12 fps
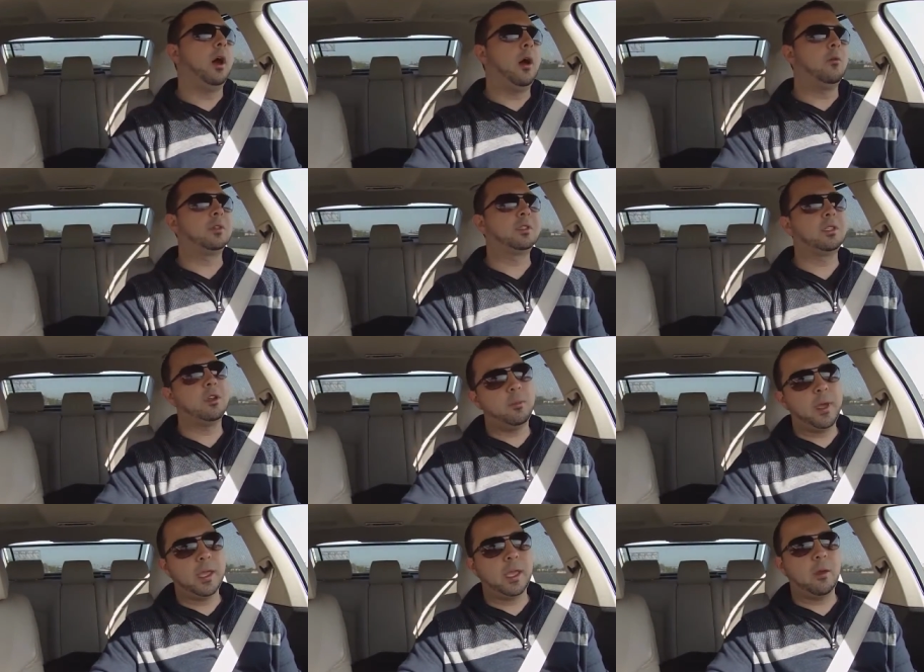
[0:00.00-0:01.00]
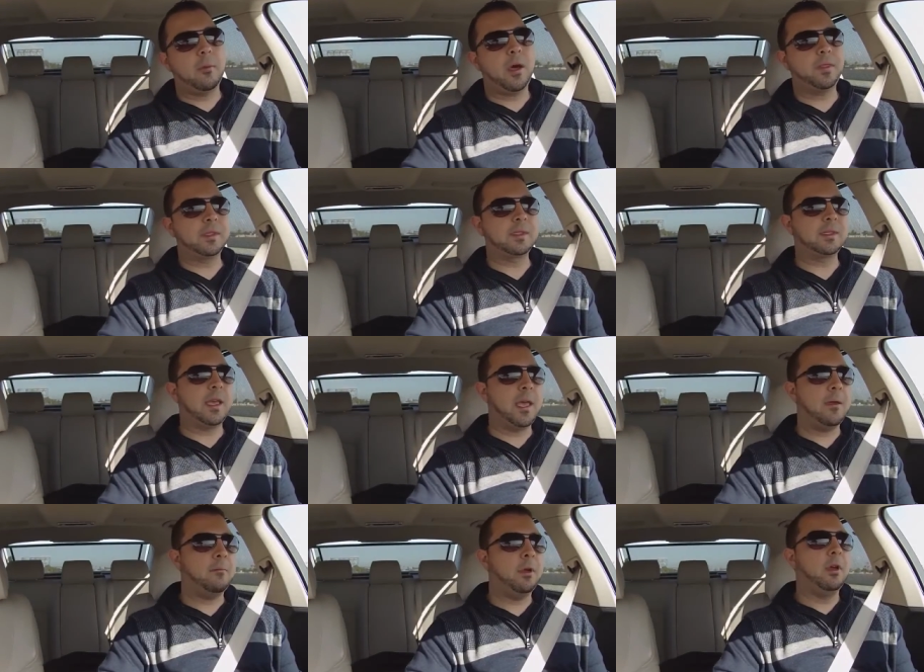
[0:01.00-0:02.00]
I was still making about the
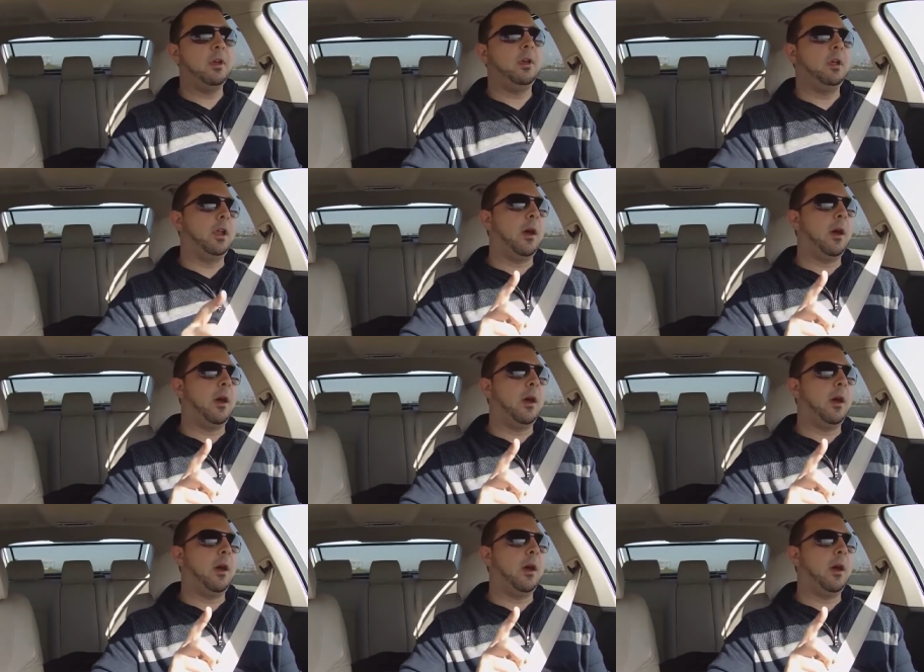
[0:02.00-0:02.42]
same.